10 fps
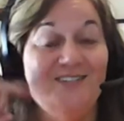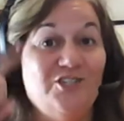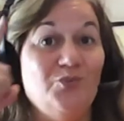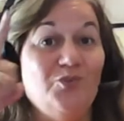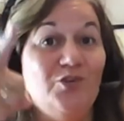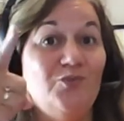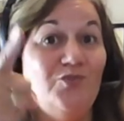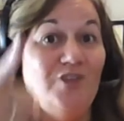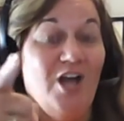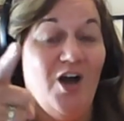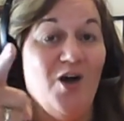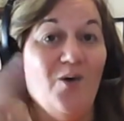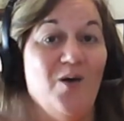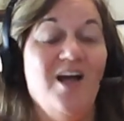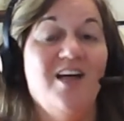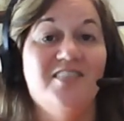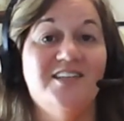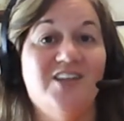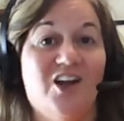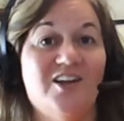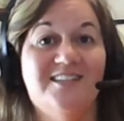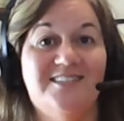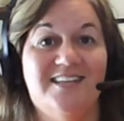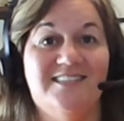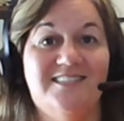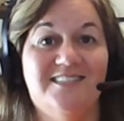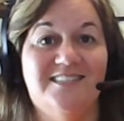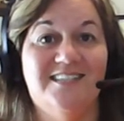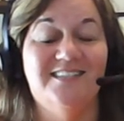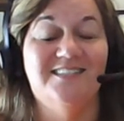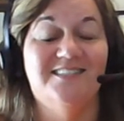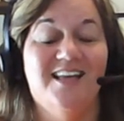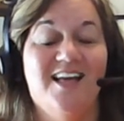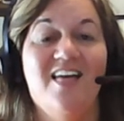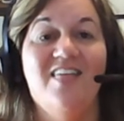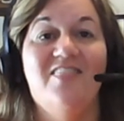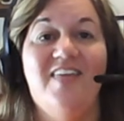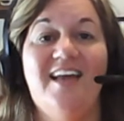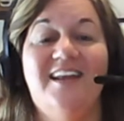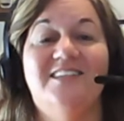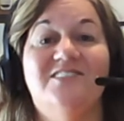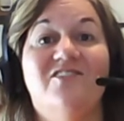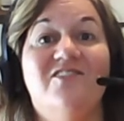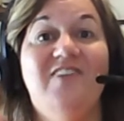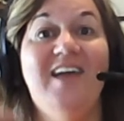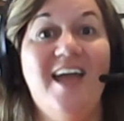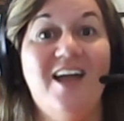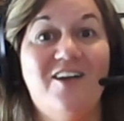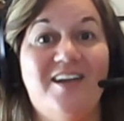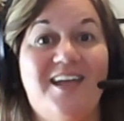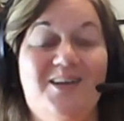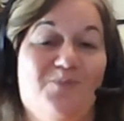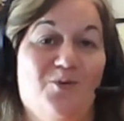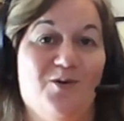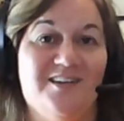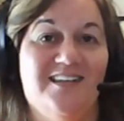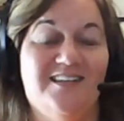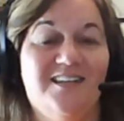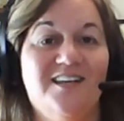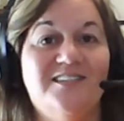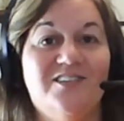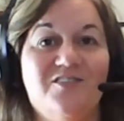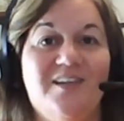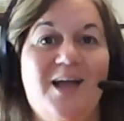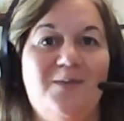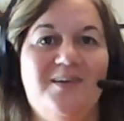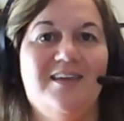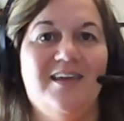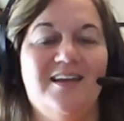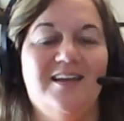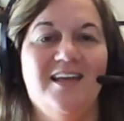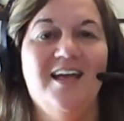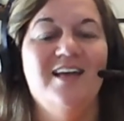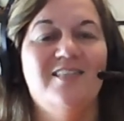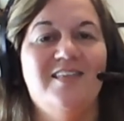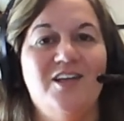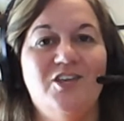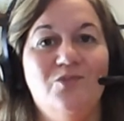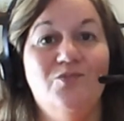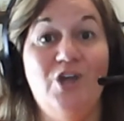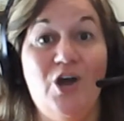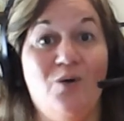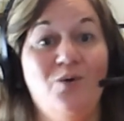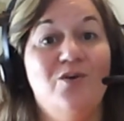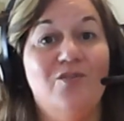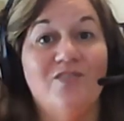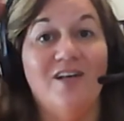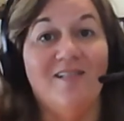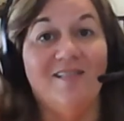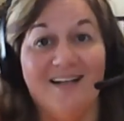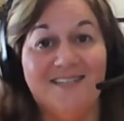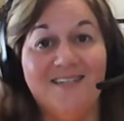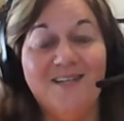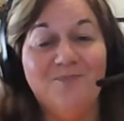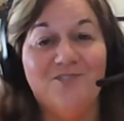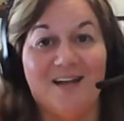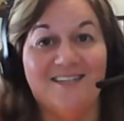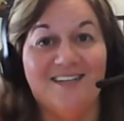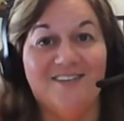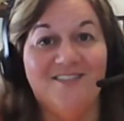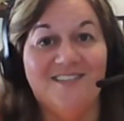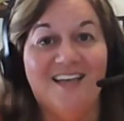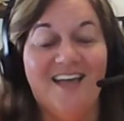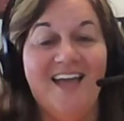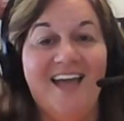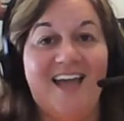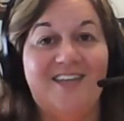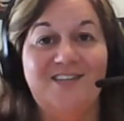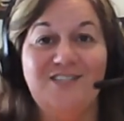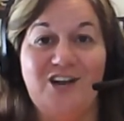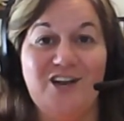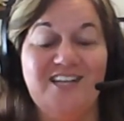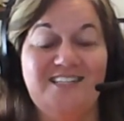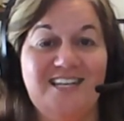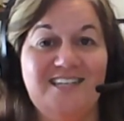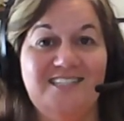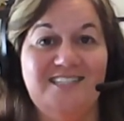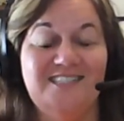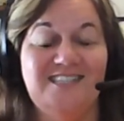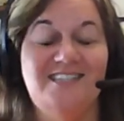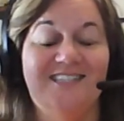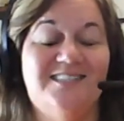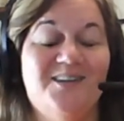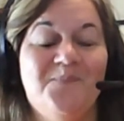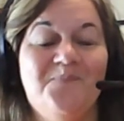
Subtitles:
Do you know the target sentences? That is very important to VIPKid, that you know the lesson objectives and the target sentences.